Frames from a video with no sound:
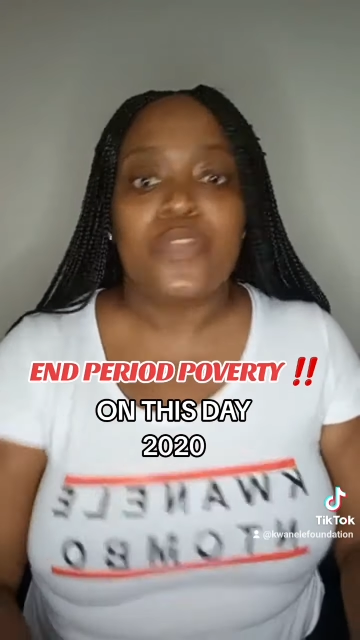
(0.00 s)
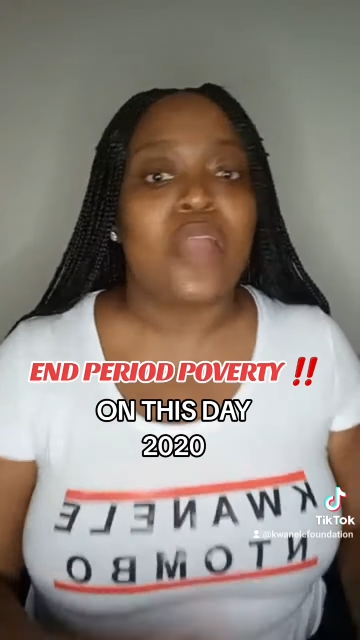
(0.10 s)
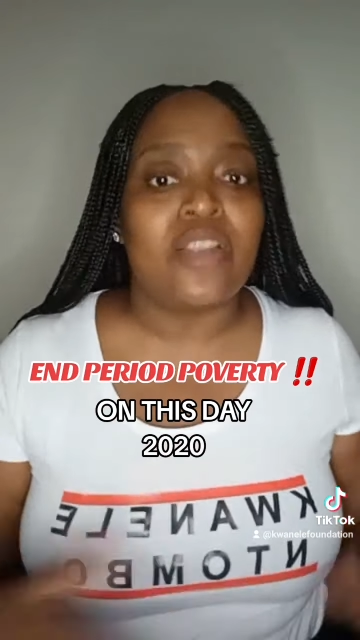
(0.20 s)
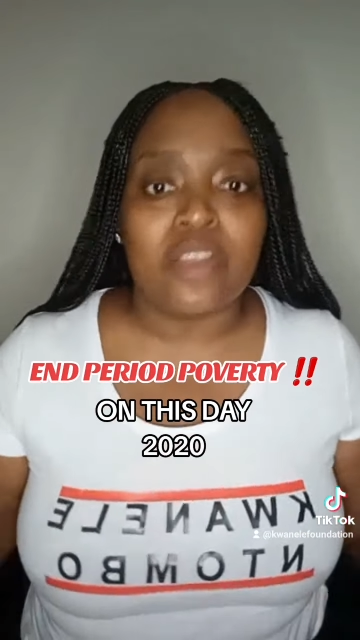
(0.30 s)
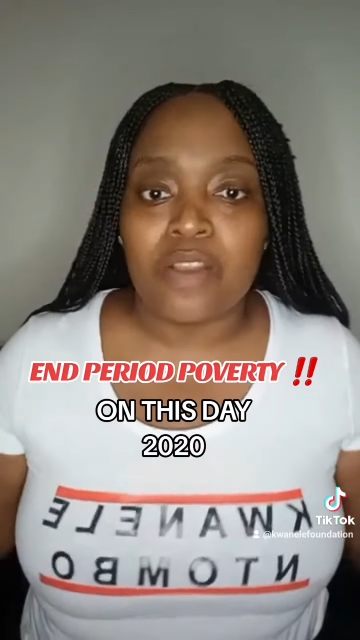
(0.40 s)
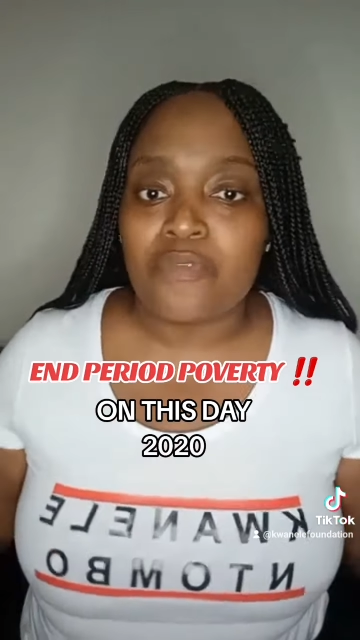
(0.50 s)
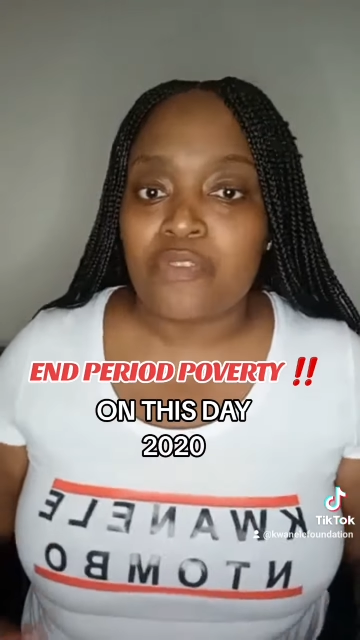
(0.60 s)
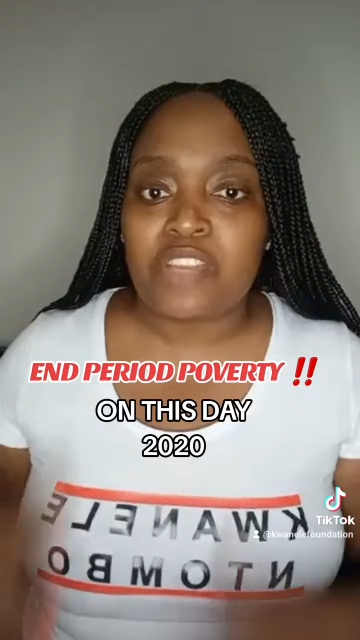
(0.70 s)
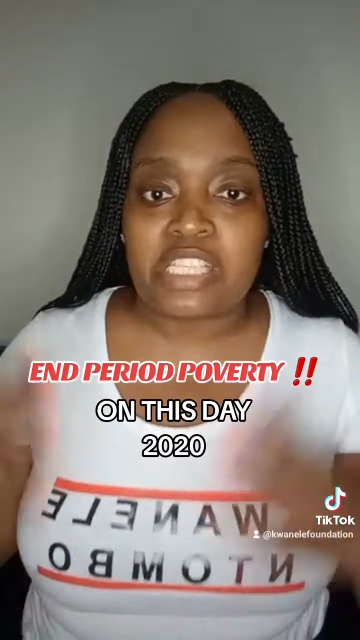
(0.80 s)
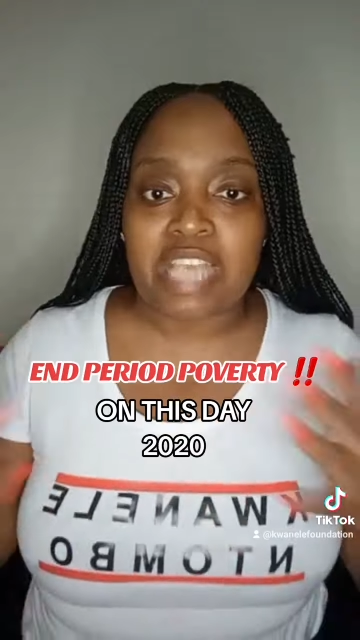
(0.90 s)

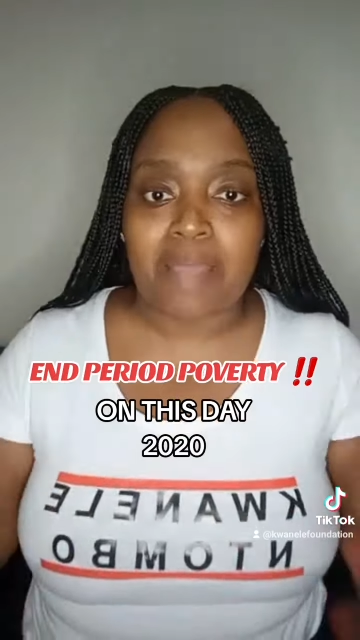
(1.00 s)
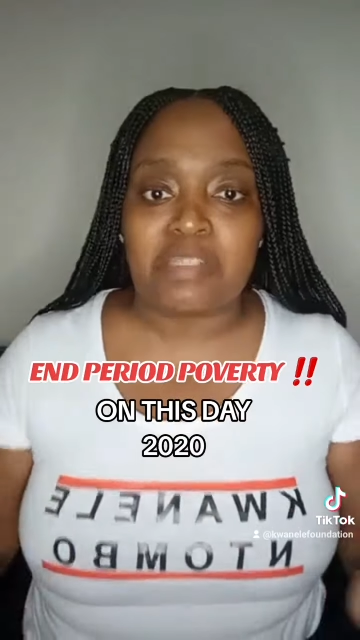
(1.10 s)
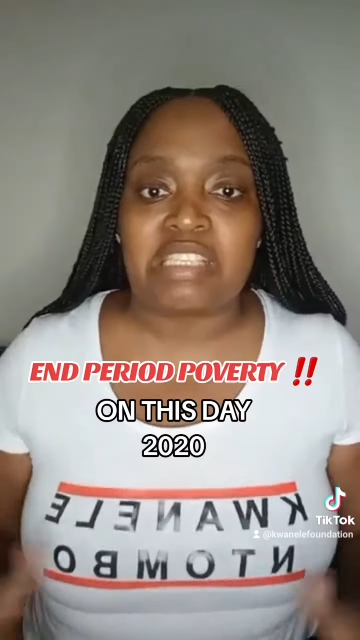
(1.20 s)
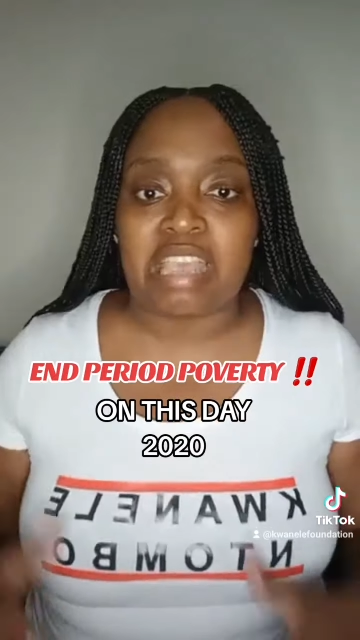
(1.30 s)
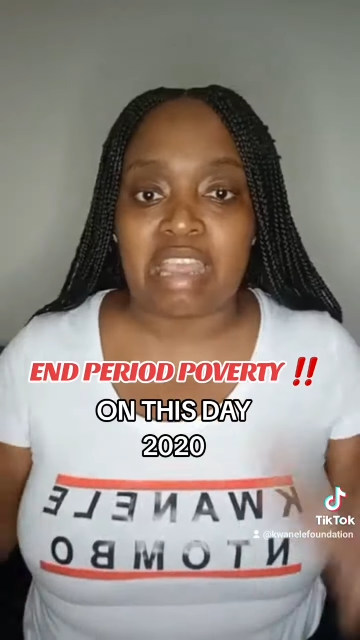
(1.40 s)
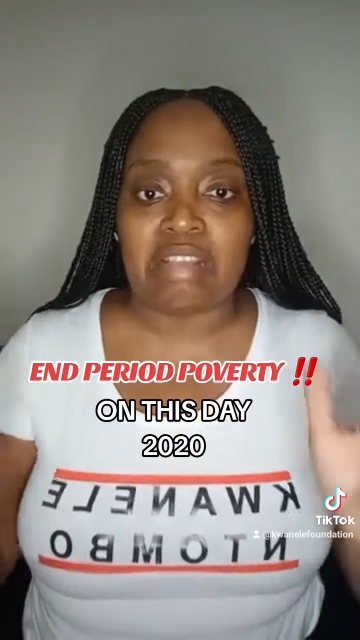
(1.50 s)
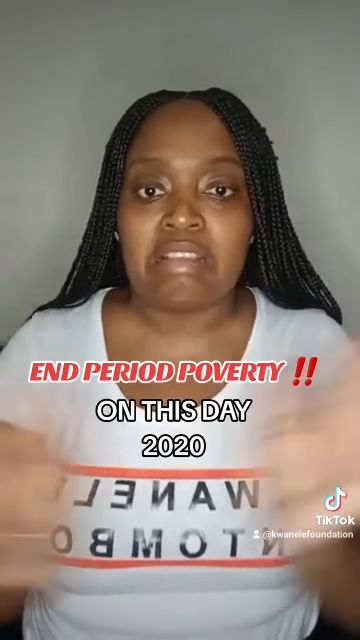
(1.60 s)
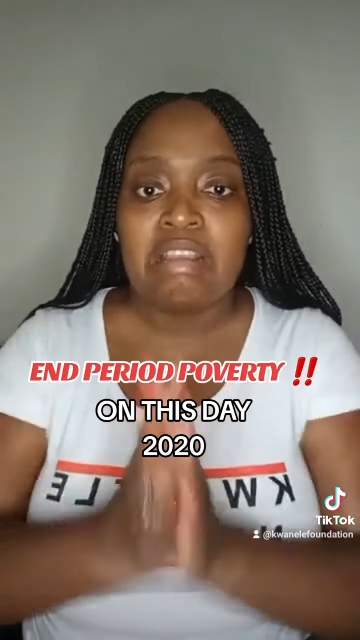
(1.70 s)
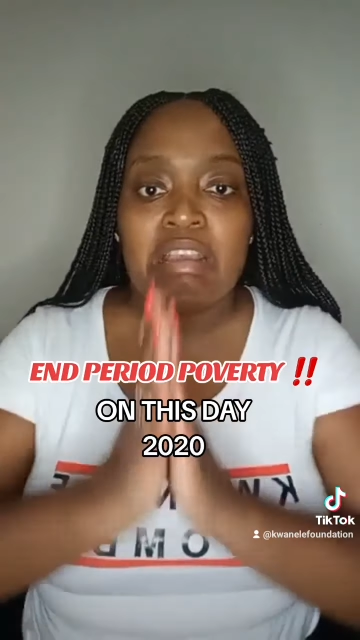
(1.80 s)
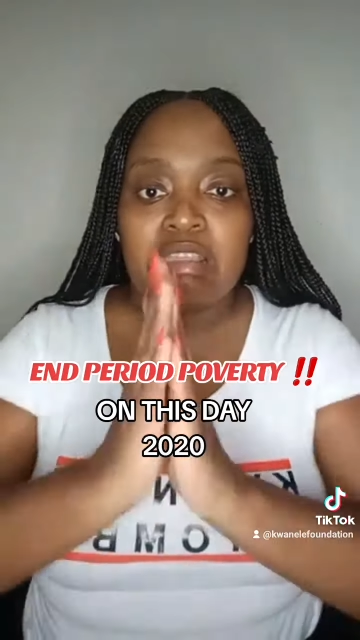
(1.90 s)
350 times
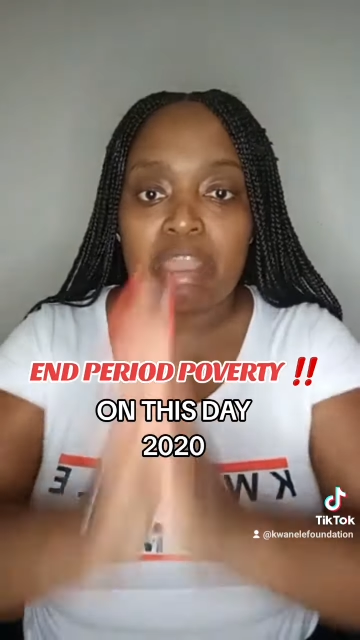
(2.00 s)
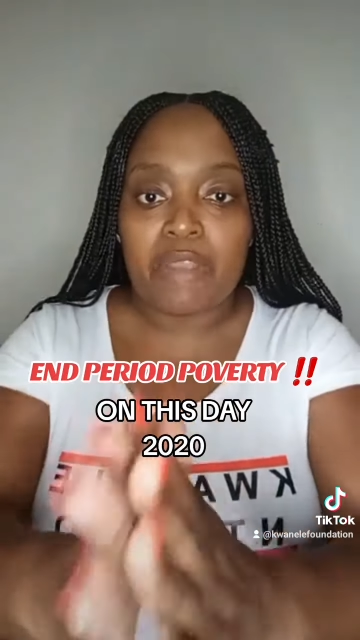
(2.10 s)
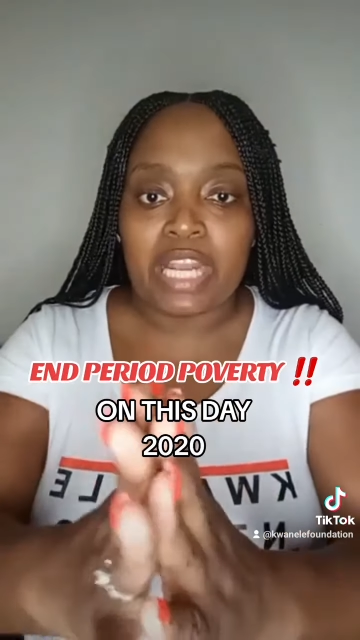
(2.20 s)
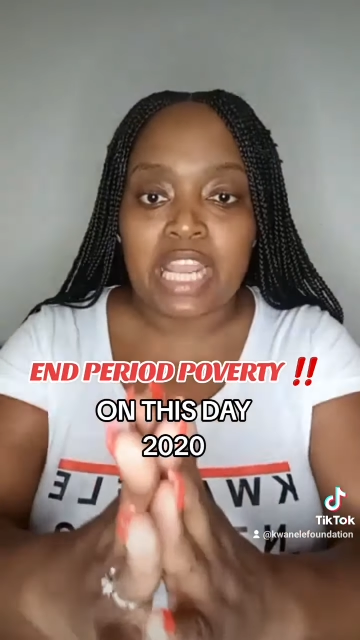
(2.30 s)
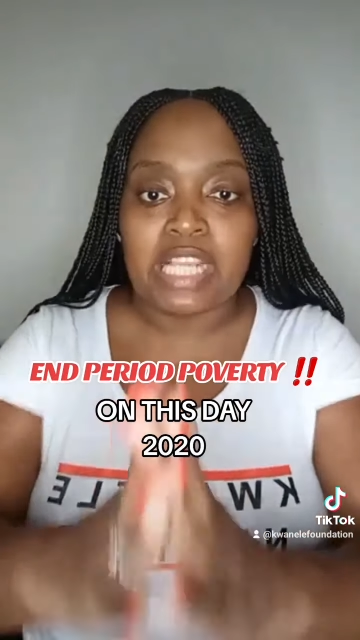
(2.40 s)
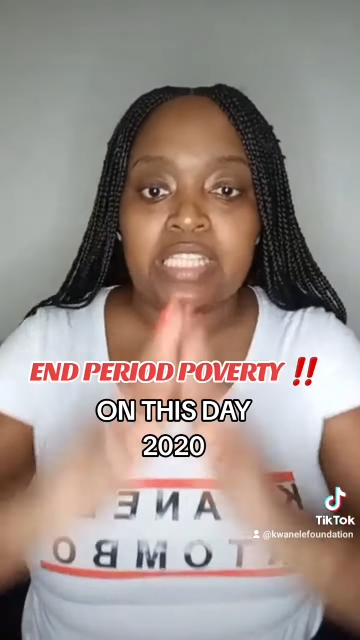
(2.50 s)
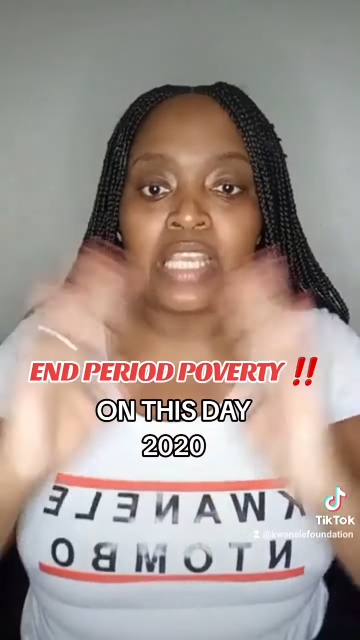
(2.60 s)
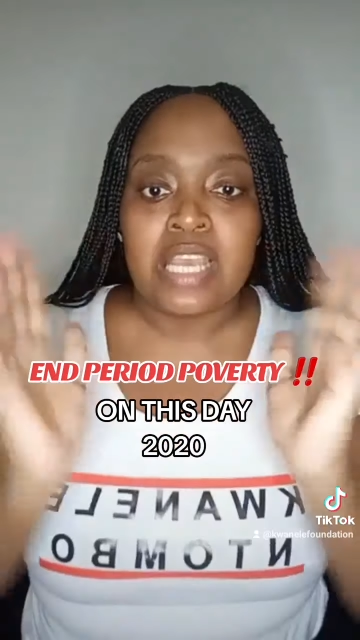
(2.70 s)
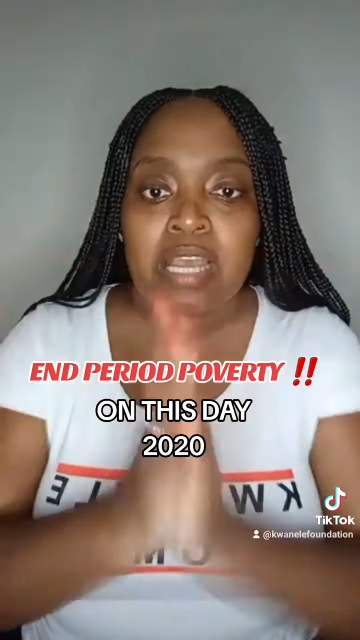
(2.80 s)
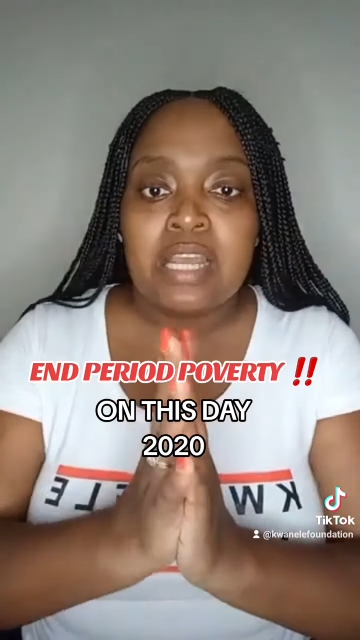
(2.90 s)
10, there it is.